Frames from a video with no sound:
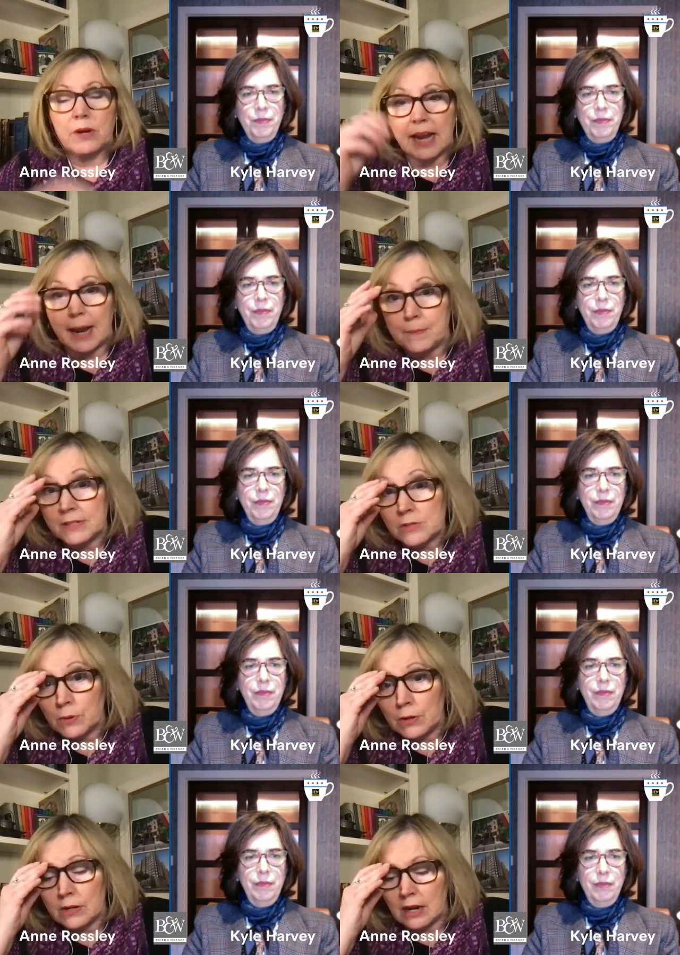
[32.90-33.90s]
Speaker 1: what happens
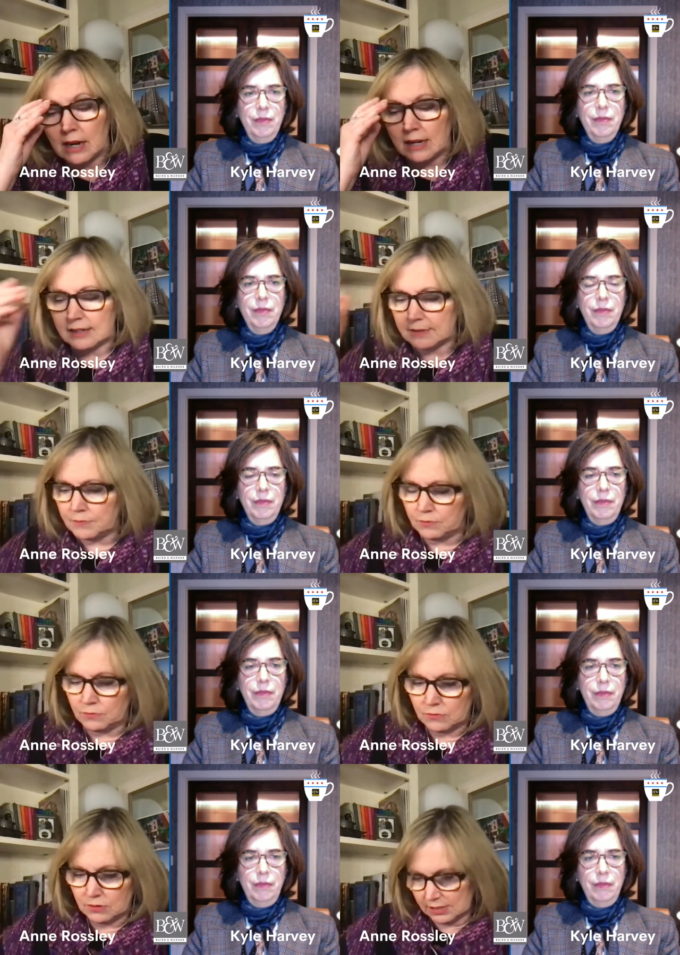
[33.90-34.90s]
when uh,
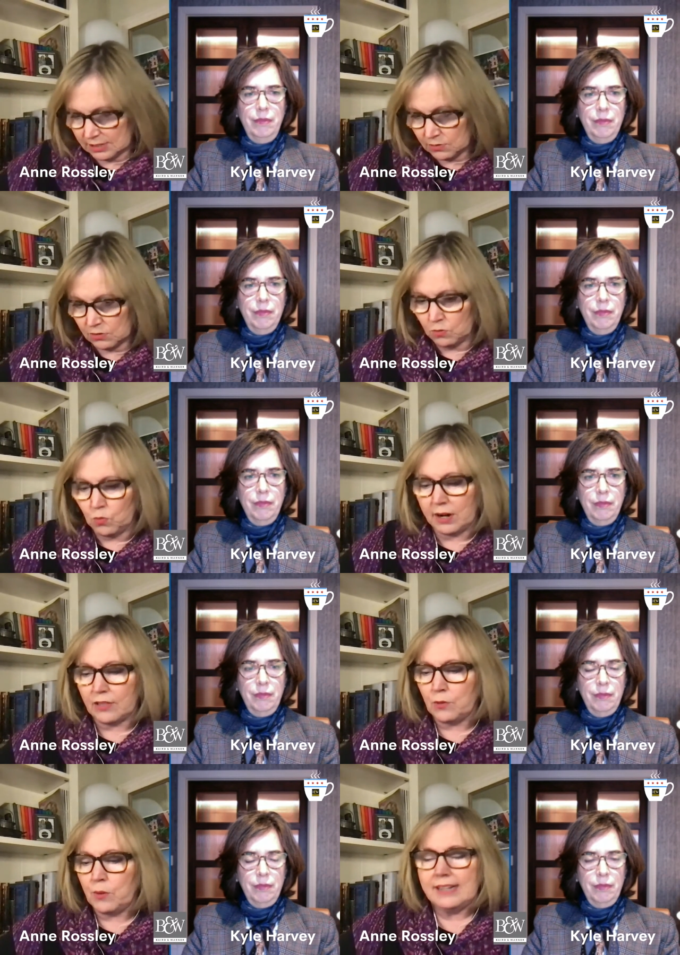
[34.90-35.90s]

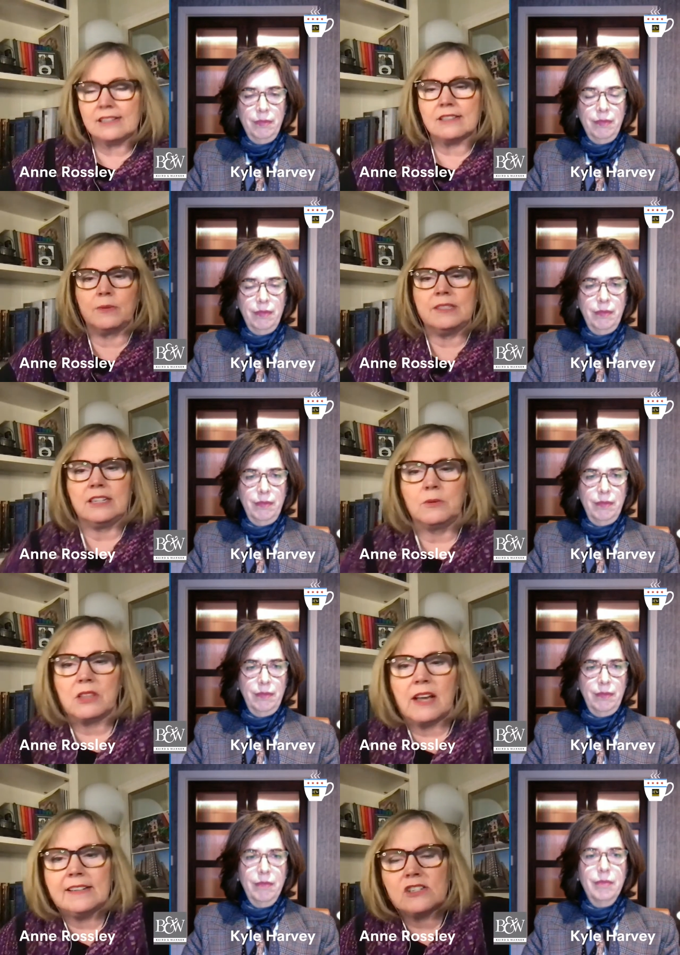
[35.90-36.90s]
one of the ways that we deal
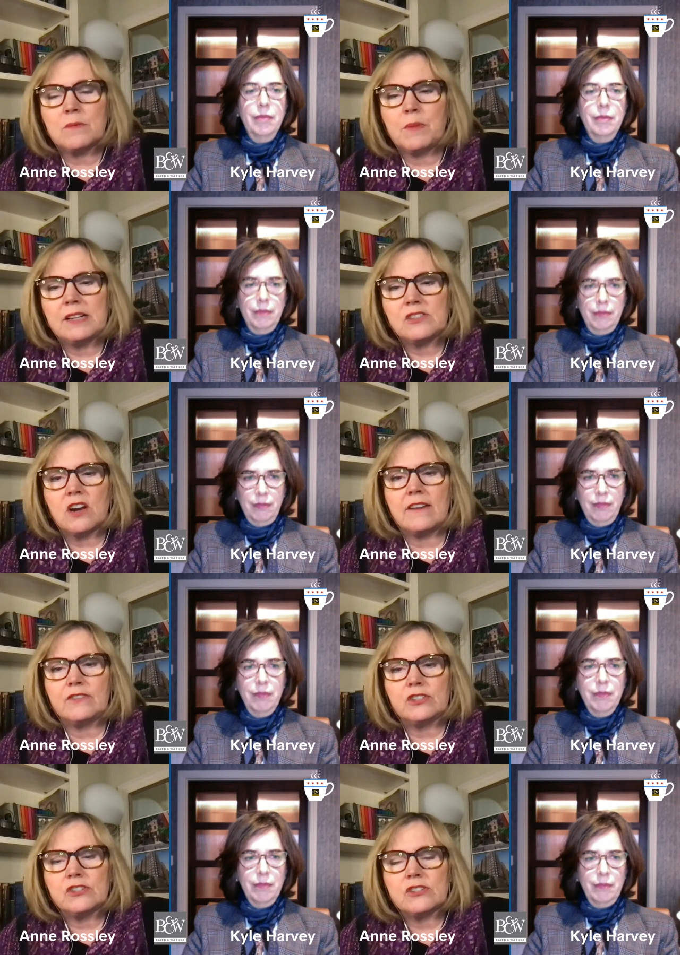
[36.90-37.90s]
with highest and best
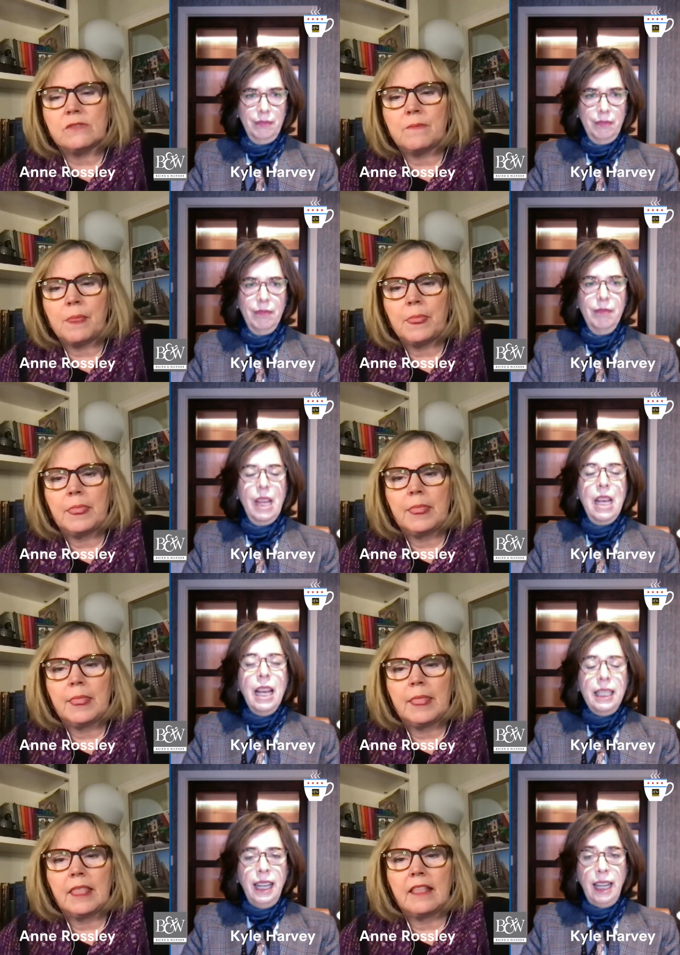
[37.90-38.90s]
offers?
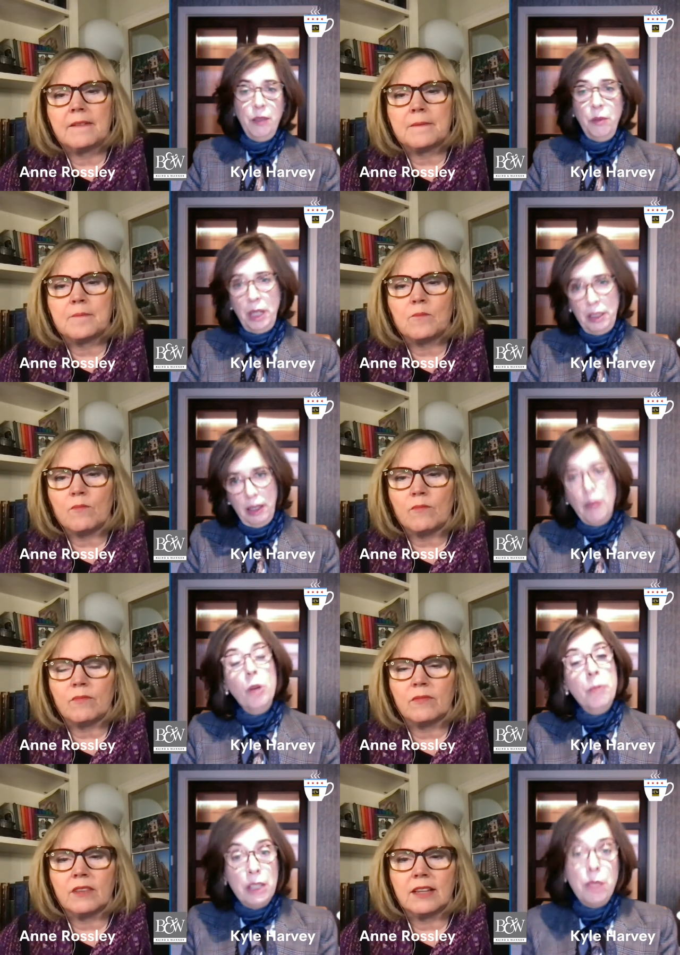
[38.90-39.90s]
Speaker 2: Yeah, well,
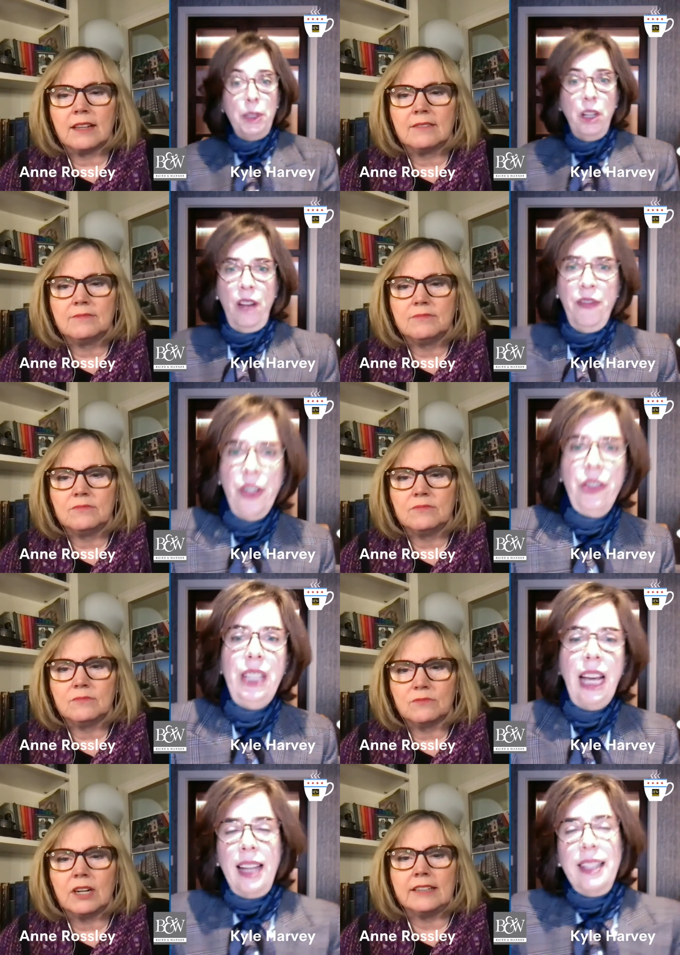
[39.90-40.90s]
or multiple
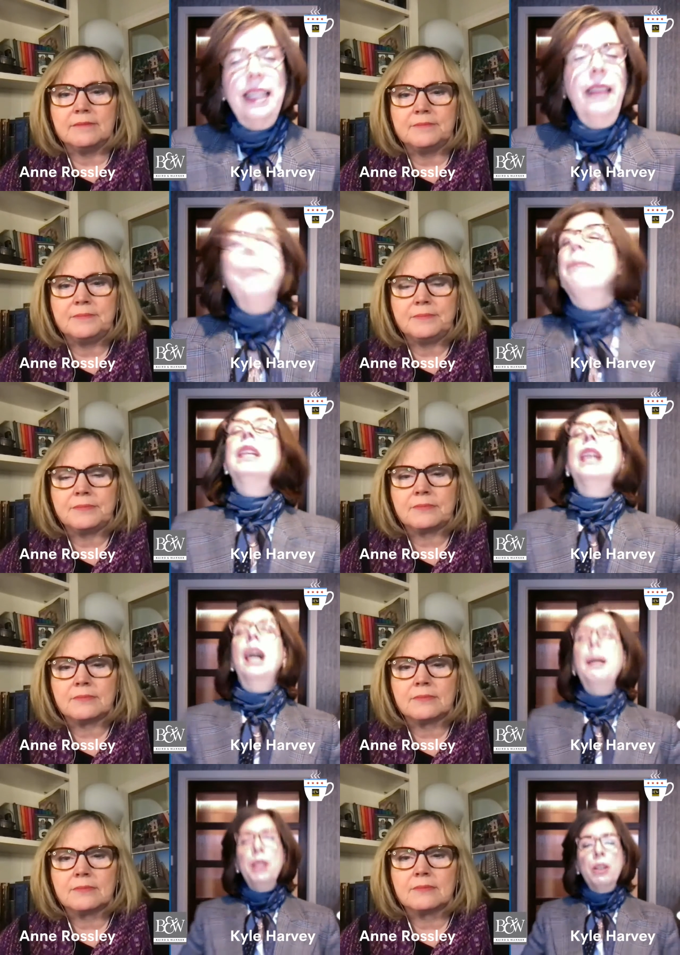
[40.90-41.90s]
offers. Yes. Right.
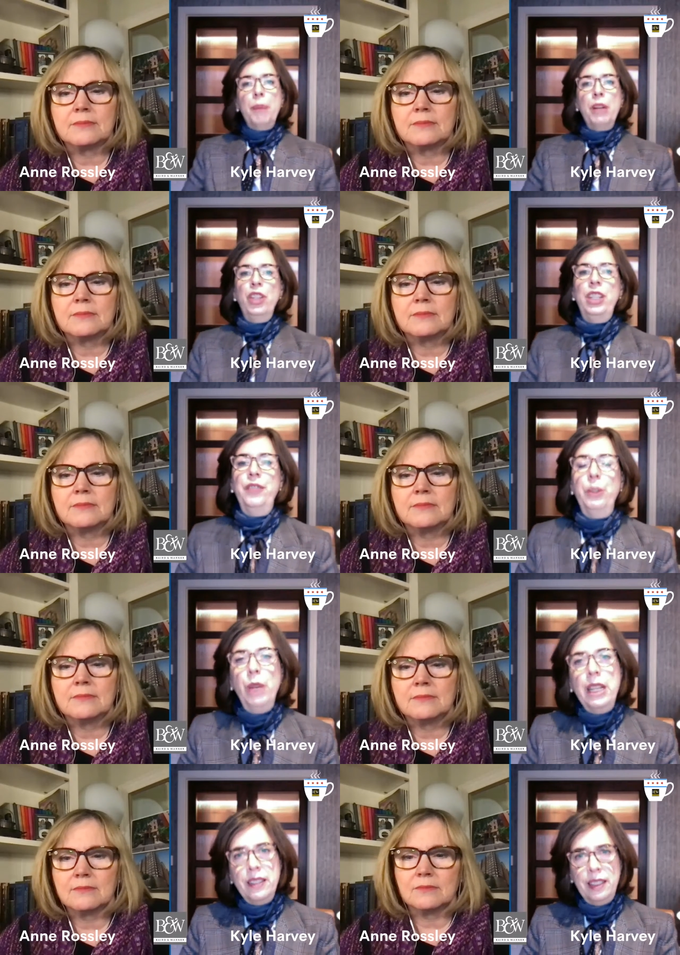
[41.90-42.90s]
Um, there are a bunch of different
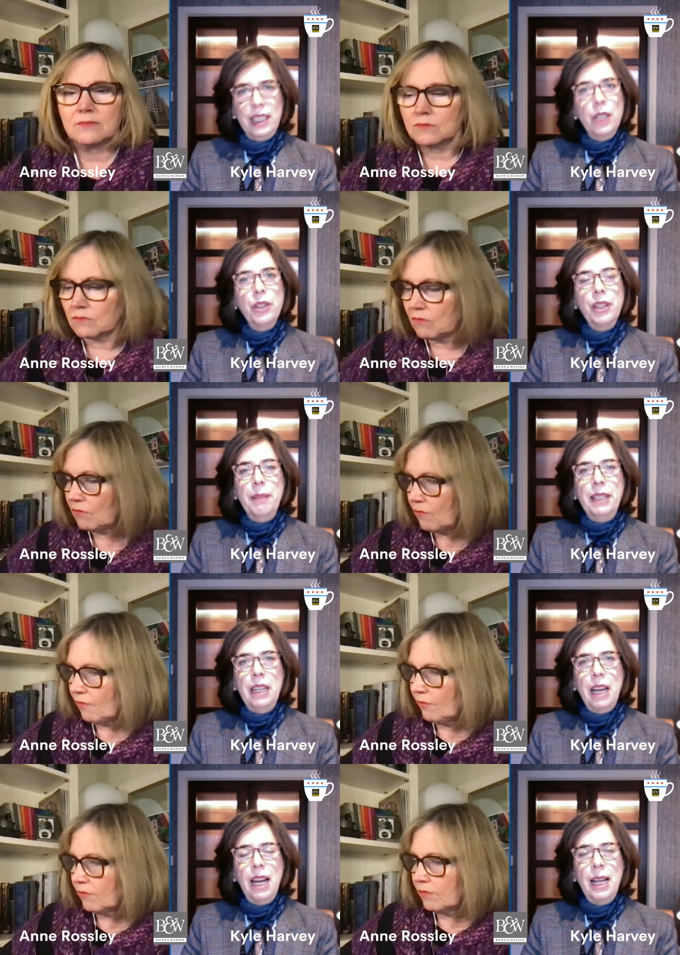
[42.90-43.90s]
ways to deal with them,
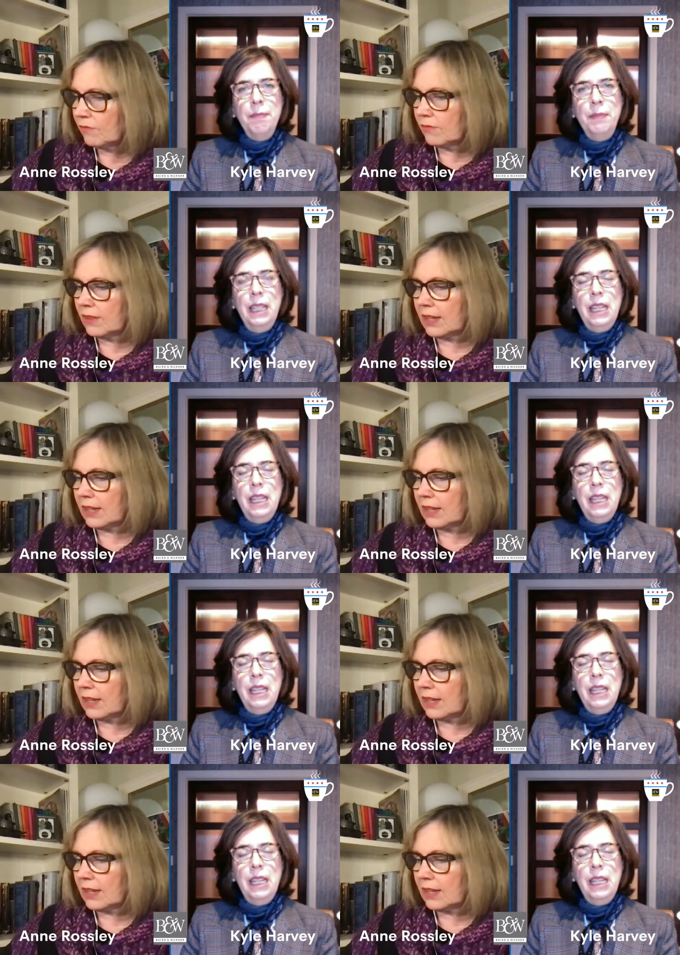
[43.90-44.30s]
and um,